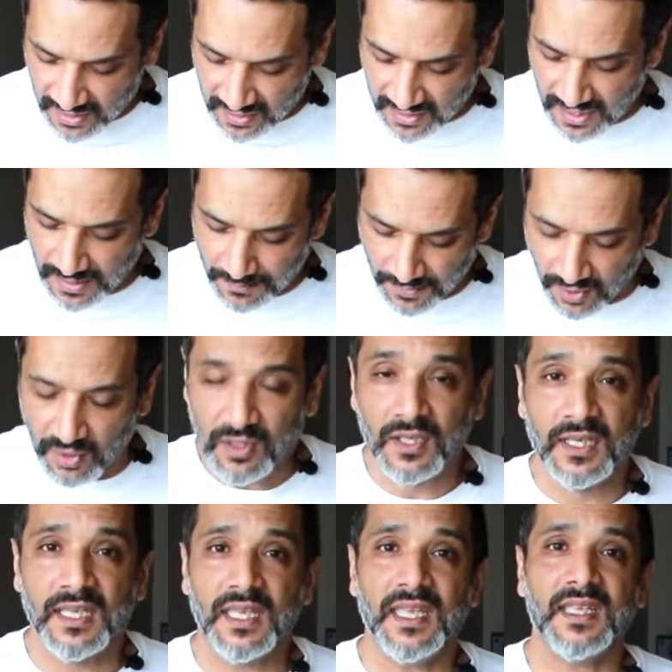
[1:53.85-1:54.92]
Kibble
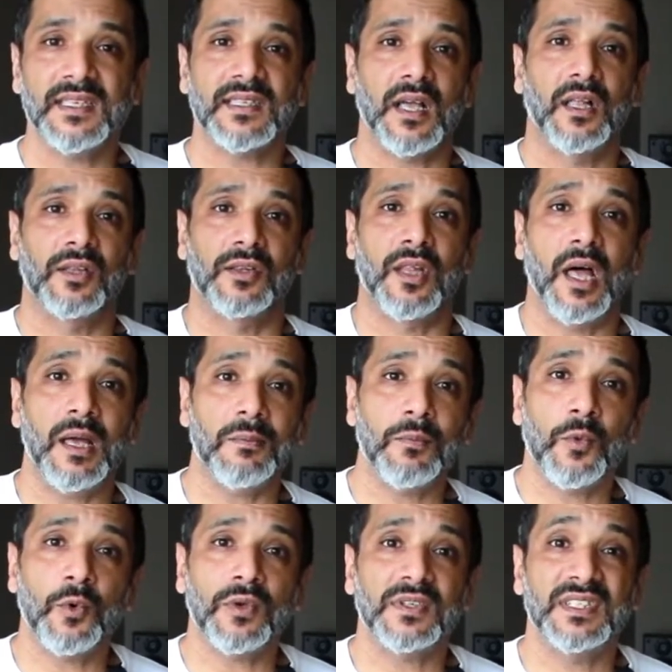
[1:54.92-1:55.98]
is a lot
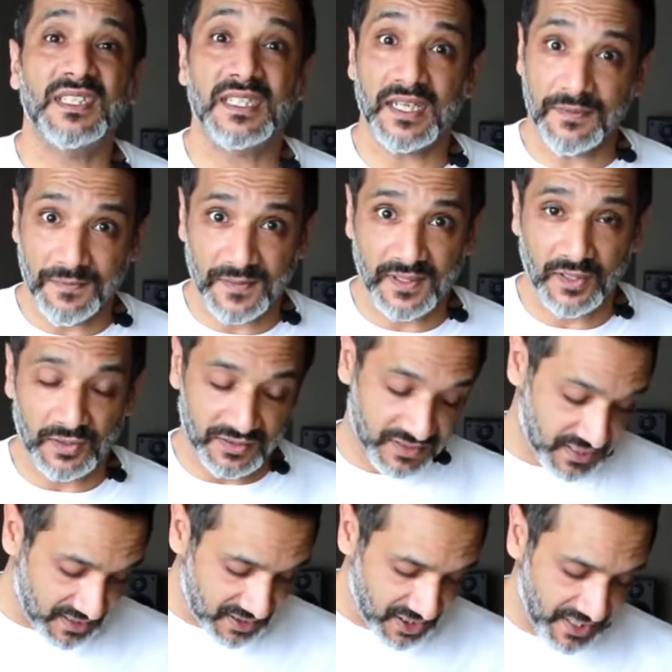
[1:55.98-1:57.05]
more difficult
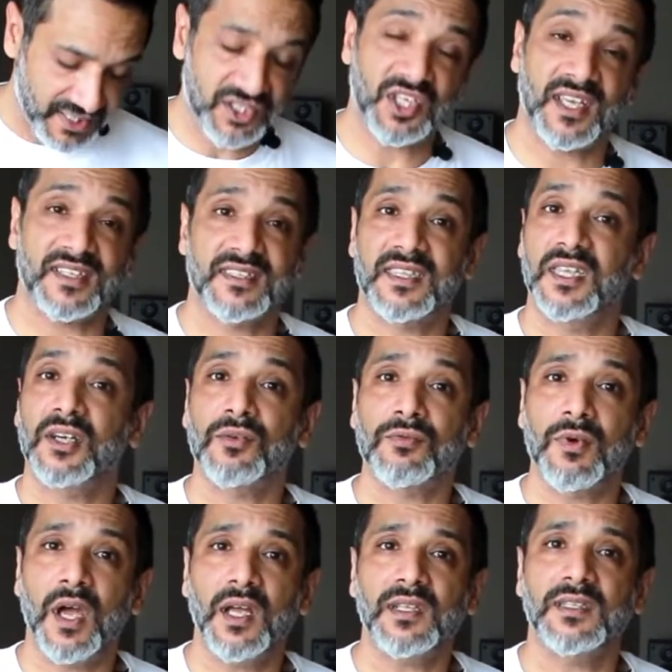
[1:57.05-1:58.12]
to digest than a
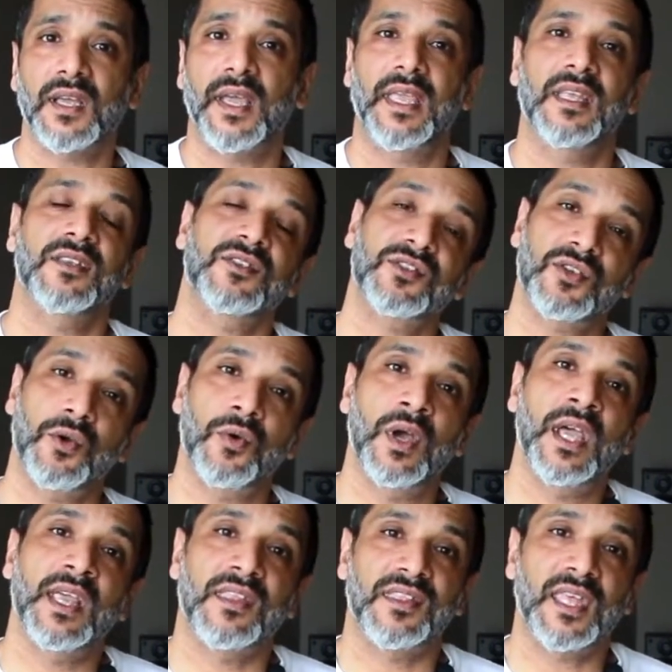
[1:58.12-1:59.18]
raw diet. So
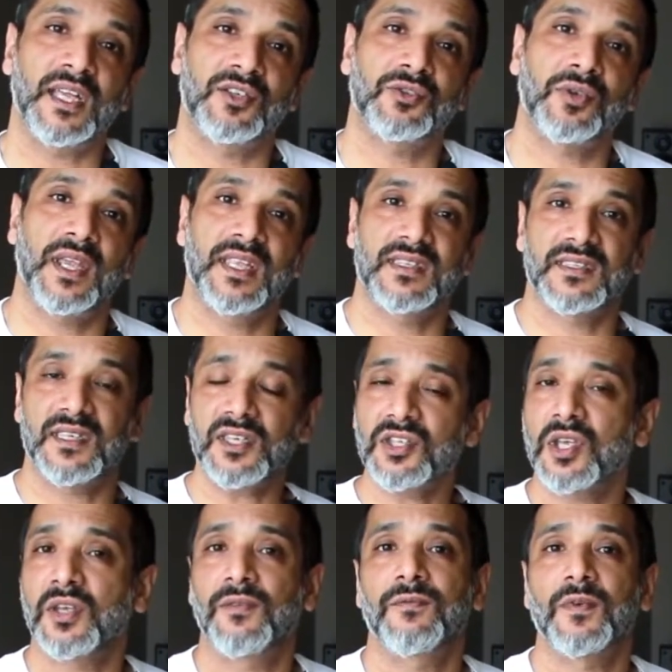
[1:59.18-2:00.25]
that
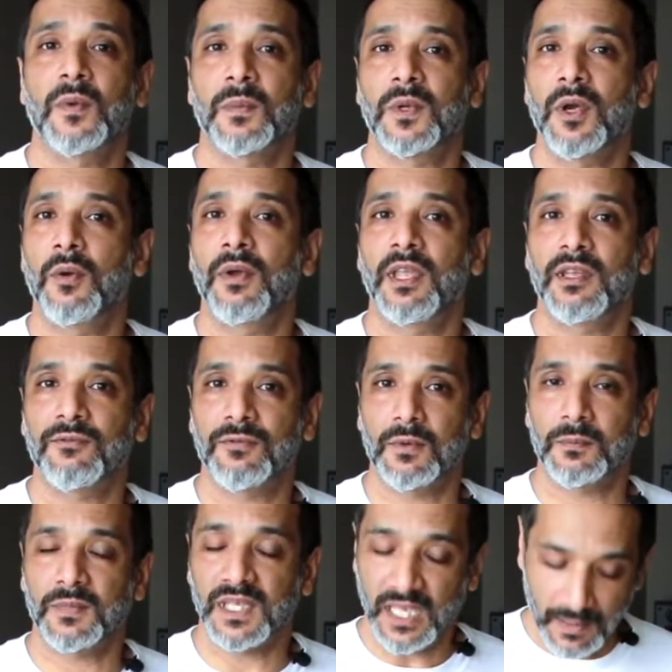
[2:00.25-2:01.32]
transition from going
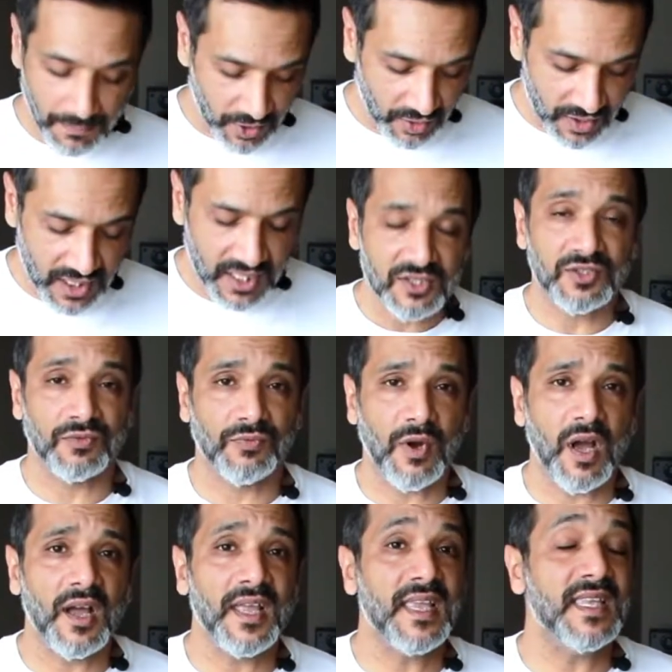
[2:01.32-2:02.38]
from kibble to
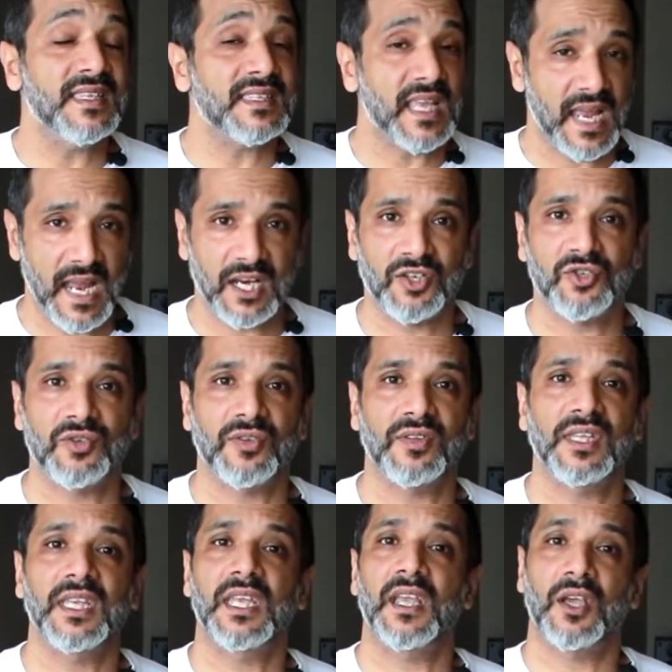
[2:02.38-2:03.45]
raw is
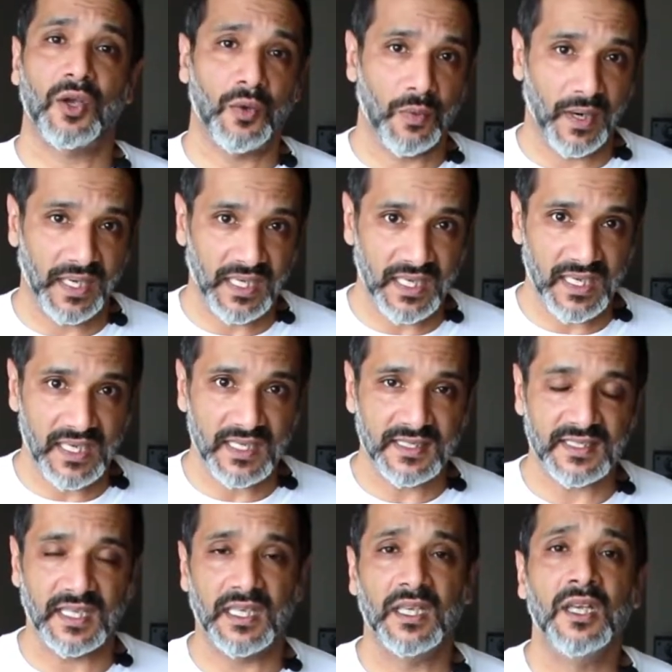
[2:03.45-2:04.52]
actually quite
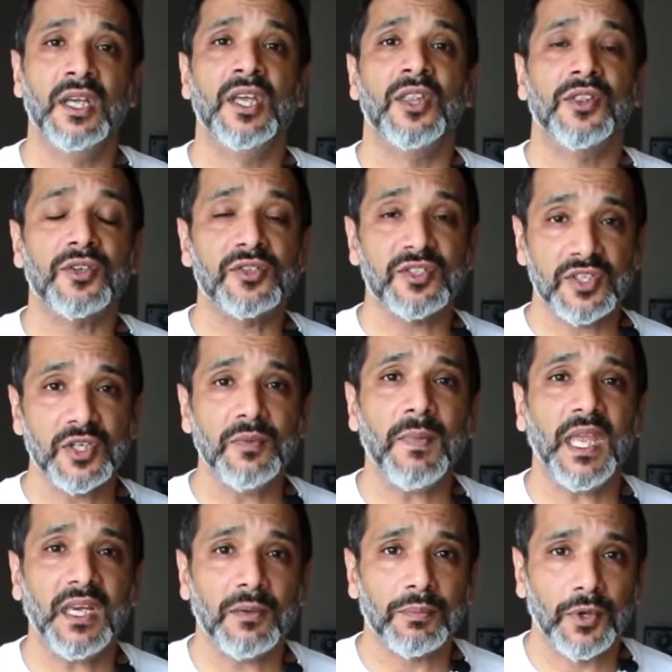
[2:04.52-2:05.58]
easy. There's two
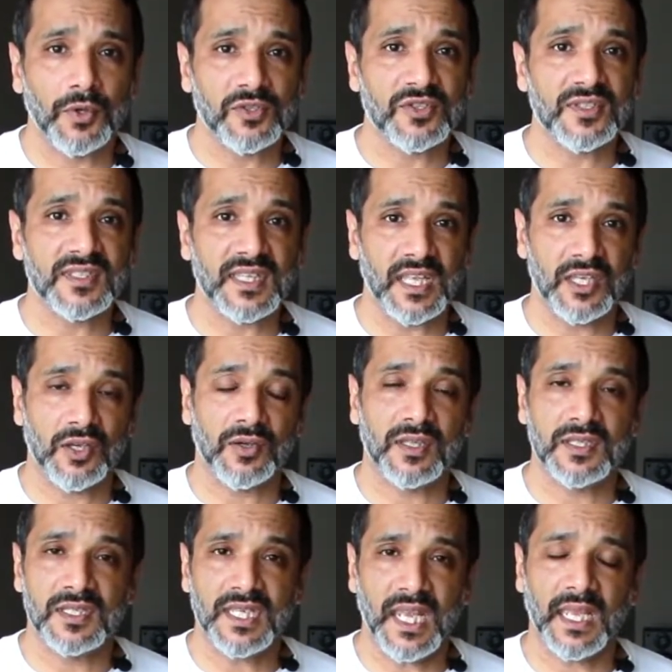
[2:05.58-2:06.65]
main approaches that you
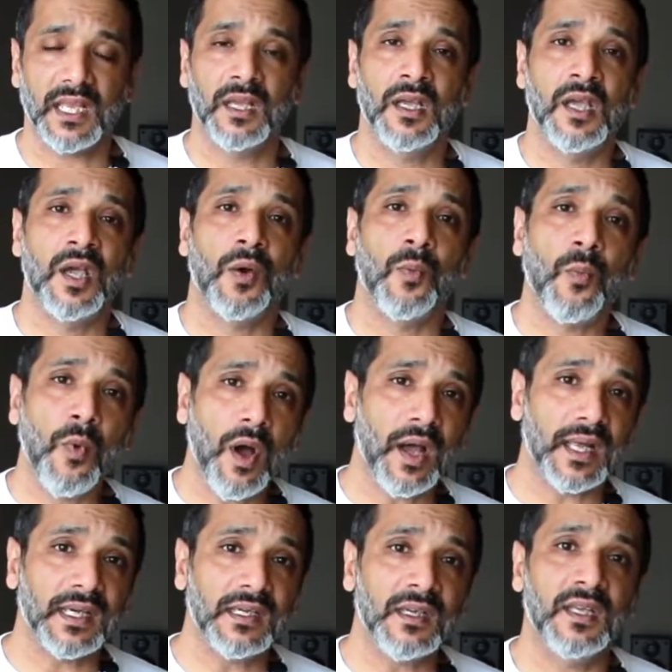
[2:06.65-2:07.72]
can take.
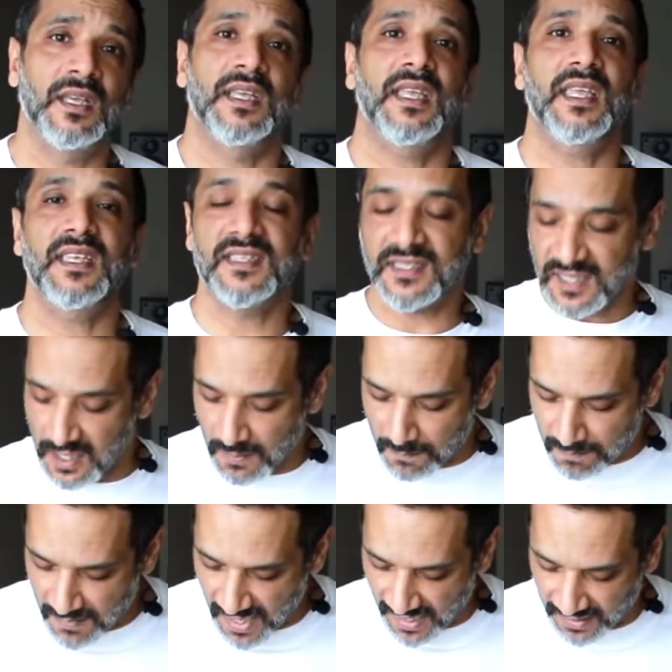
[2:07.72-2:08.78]
One is to
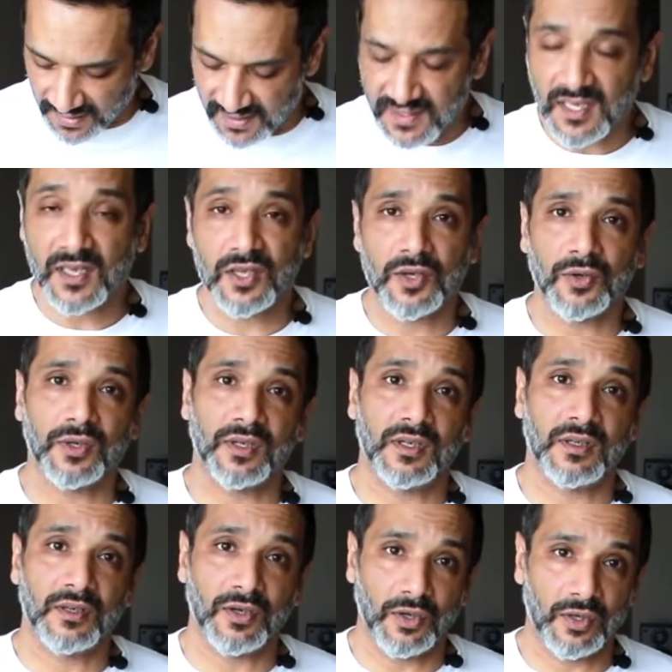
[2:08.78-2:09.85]
mix your
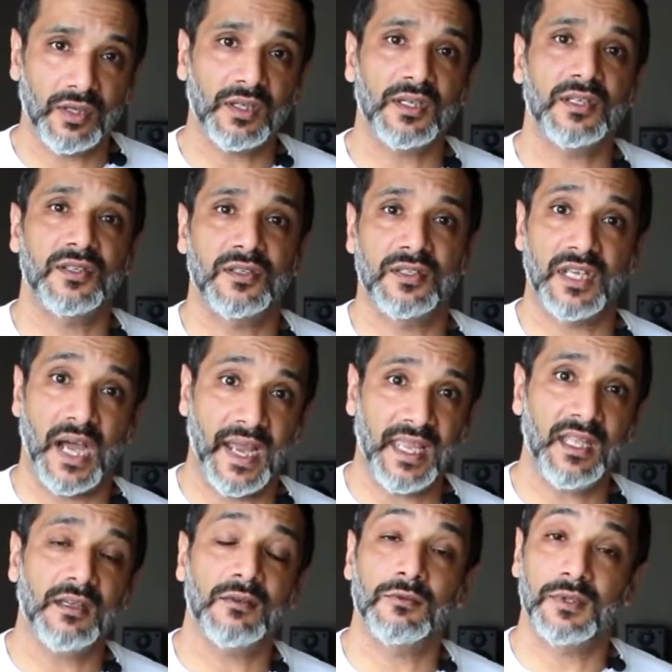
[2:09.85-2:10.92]
current
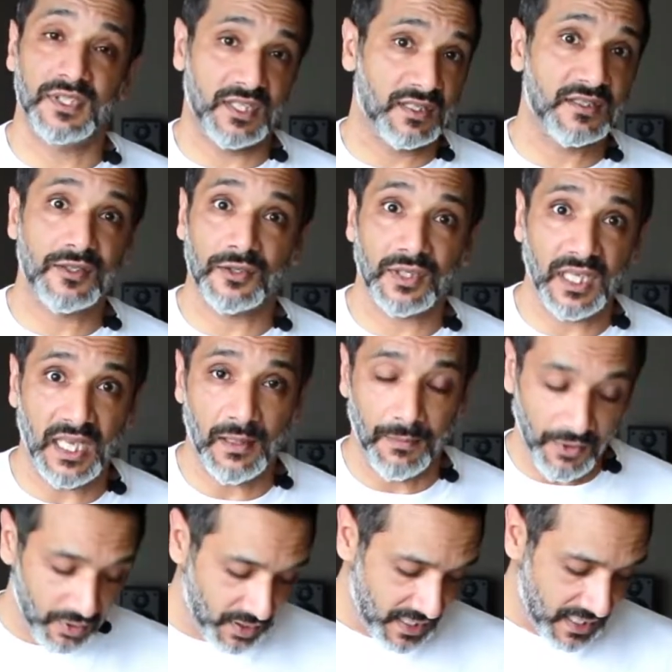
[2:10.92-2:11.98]
diet, which is your
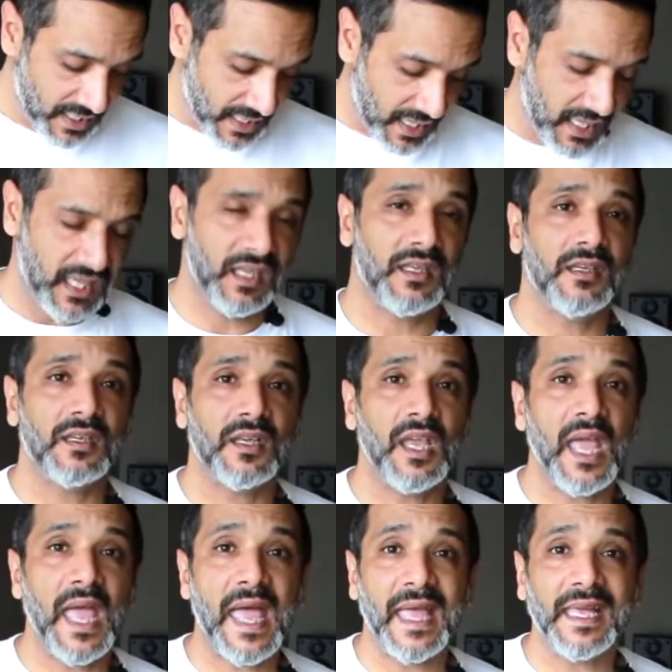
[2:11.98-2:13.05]
kibble, and
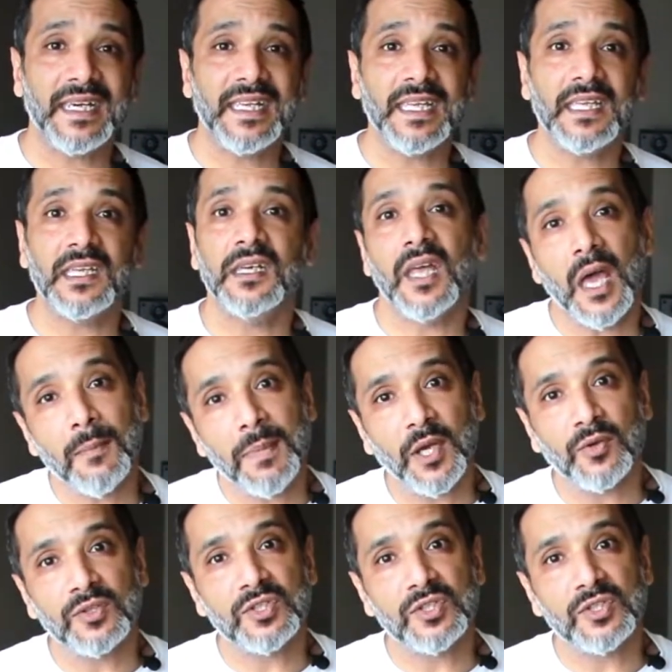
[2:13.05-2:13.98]
add in about